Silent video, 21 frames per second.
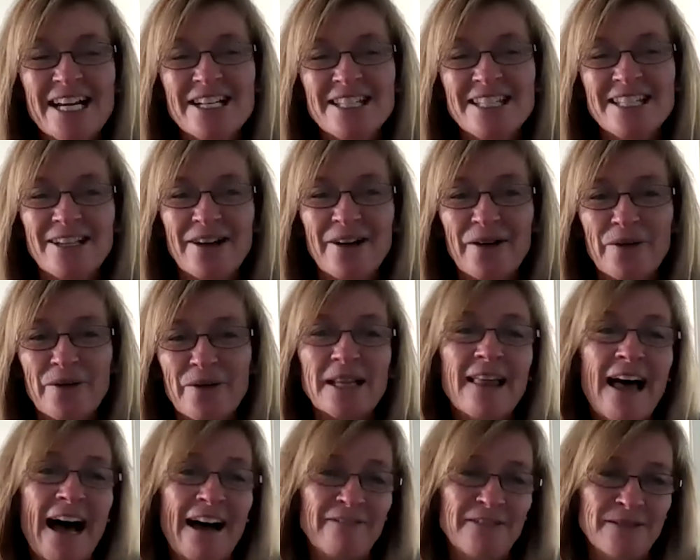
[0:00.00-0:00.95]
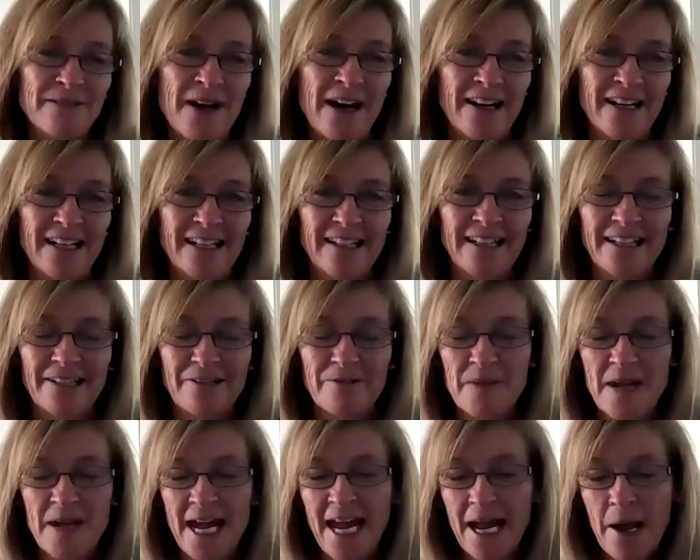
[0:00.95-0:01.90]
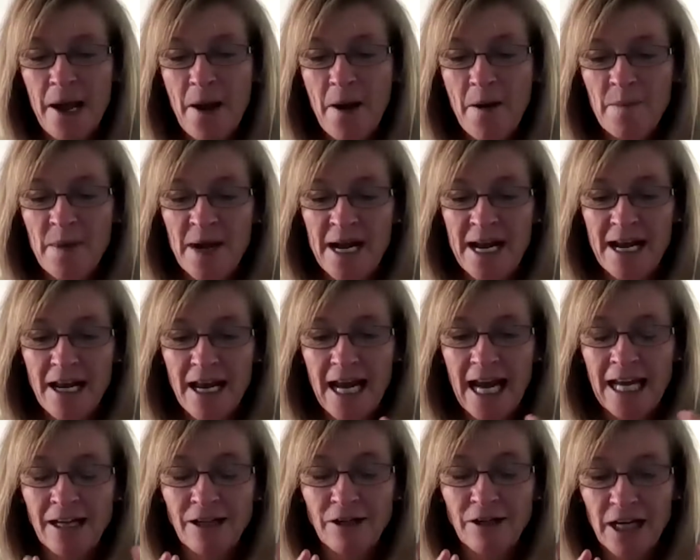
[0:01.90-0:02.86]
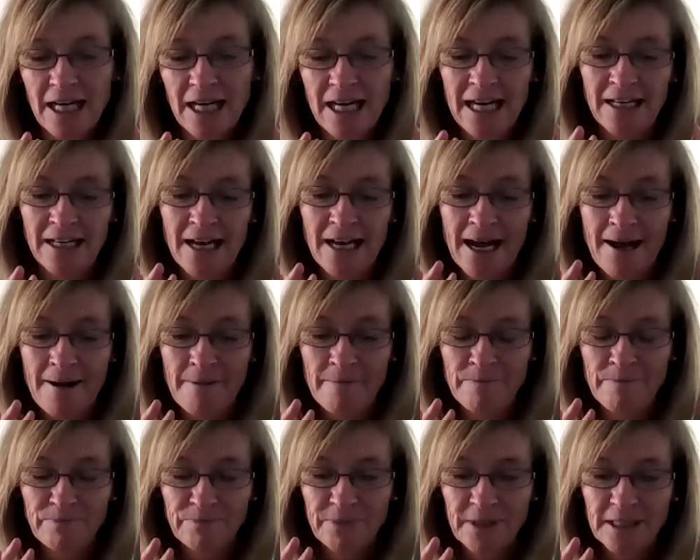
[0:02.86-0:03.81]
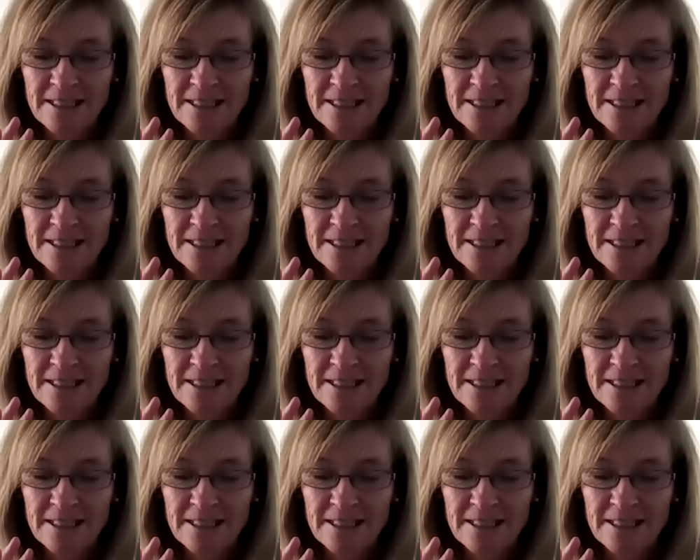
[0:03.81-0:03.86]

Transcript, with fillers: so we laughed about it a little bit but in in um,